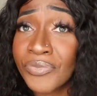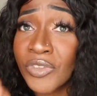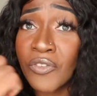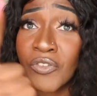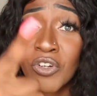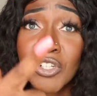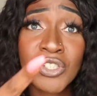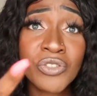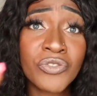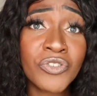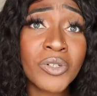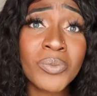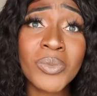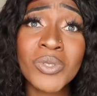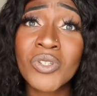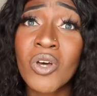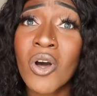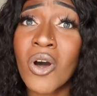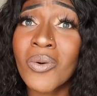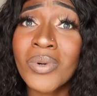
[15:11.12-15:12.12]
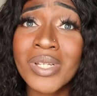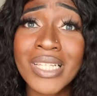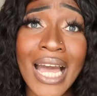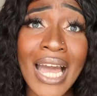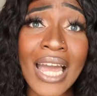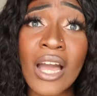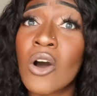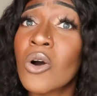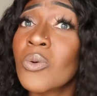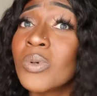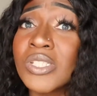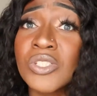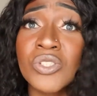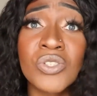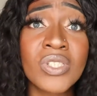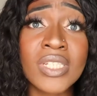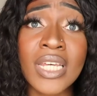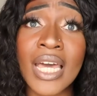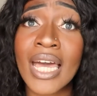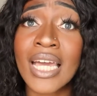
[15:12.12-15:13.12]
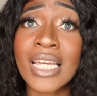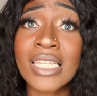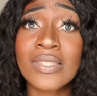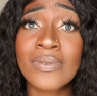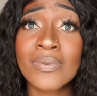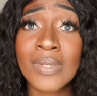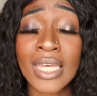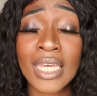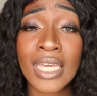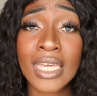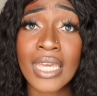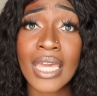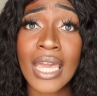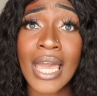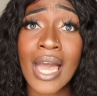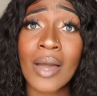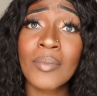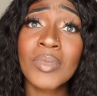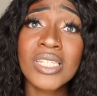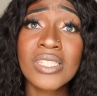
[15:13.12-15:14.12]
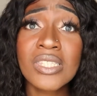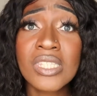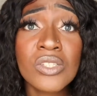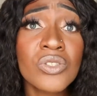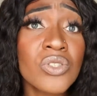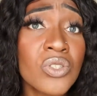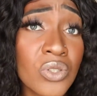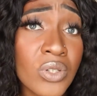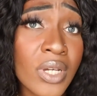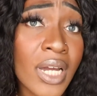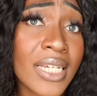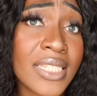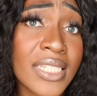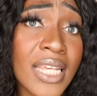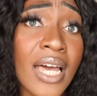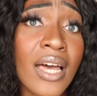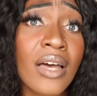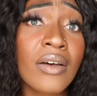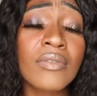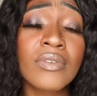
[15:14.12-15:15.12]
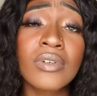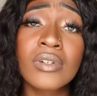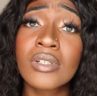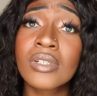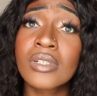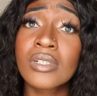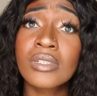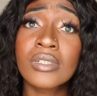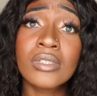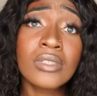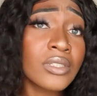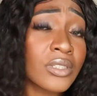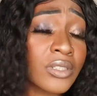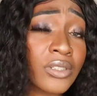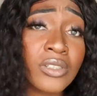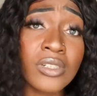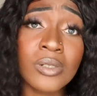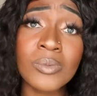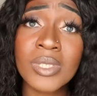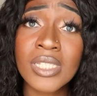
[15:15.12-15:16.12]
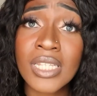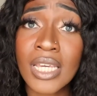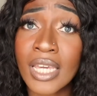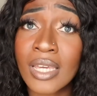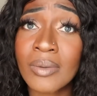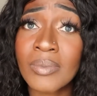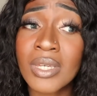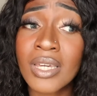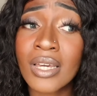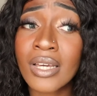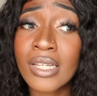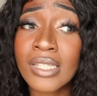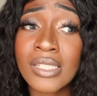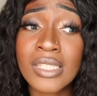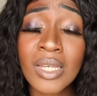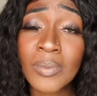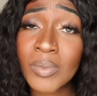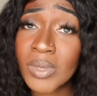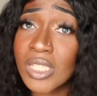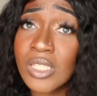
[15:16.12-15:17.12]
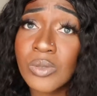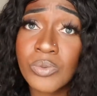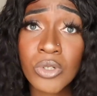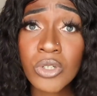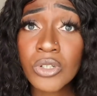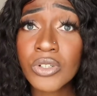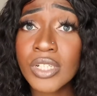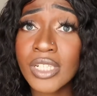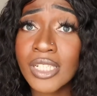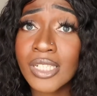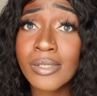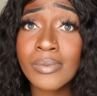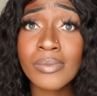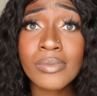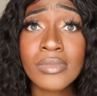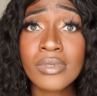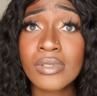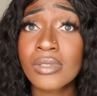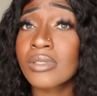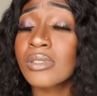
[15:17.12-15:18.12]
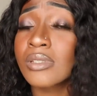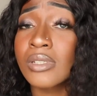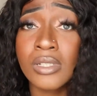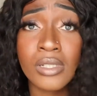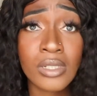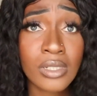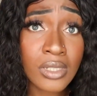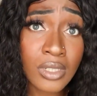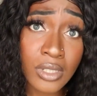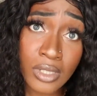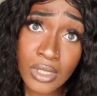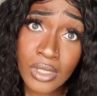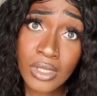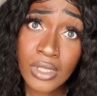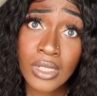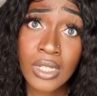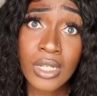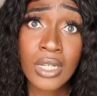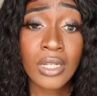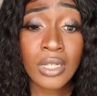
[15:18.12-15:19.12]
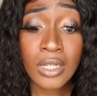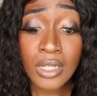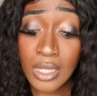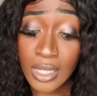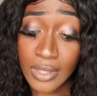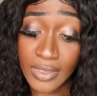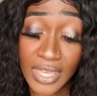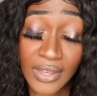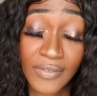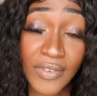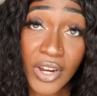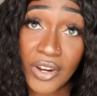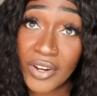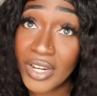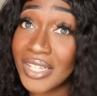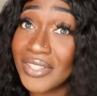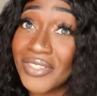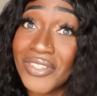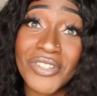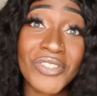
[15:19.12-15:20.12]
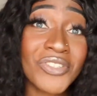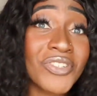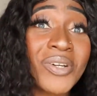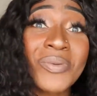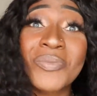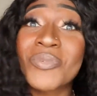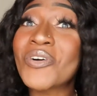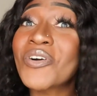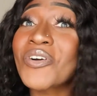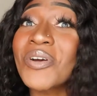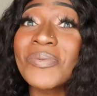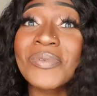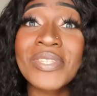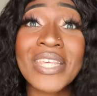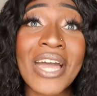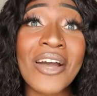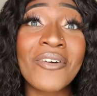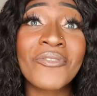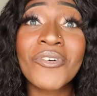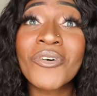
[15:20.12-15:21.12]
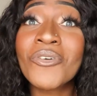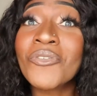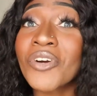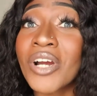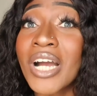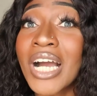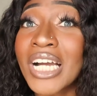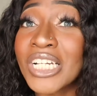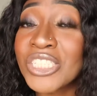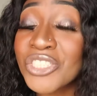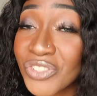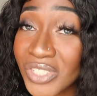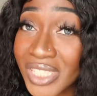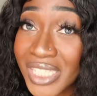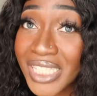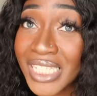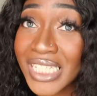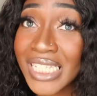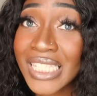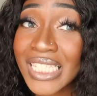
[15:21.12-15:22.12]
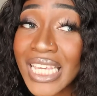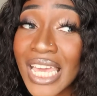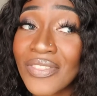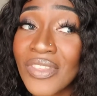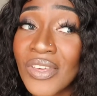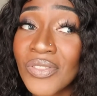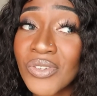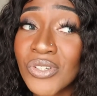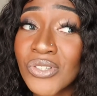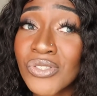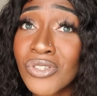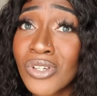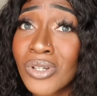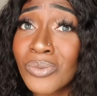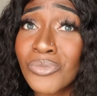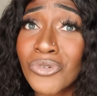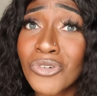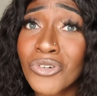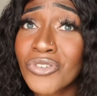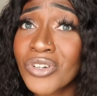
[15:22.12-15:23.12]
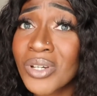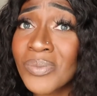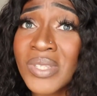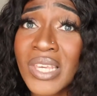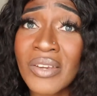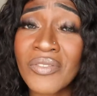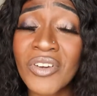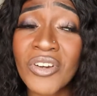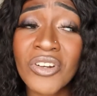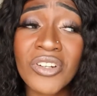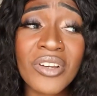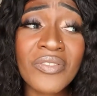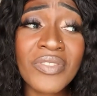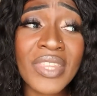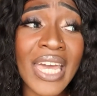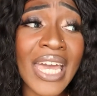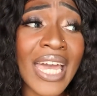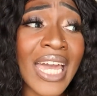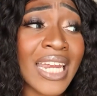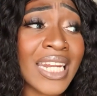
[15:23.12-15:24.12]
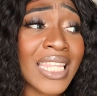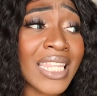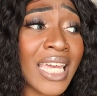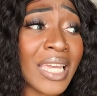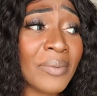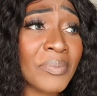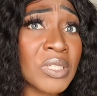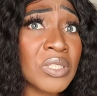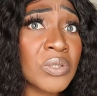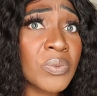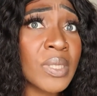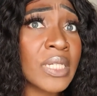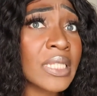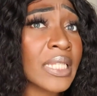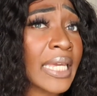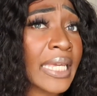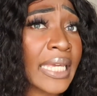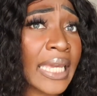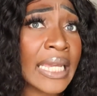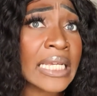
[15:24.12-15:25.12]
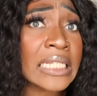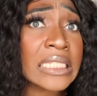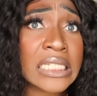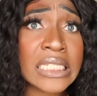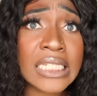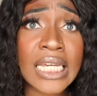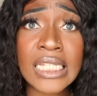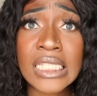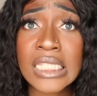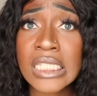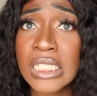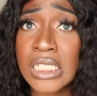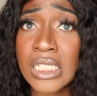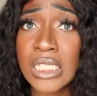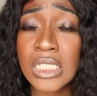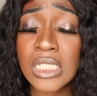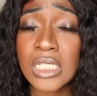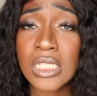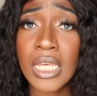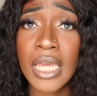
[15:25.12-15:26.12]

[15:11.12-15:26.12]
first and foremost, I always used to ask like, how many seats do you guys have? You know what I'm saying? Because some of these programs, they vary. There's certain programs that have over 100 seats, and then there's certain programs I've heard of that had like between like 8 to 10 seats.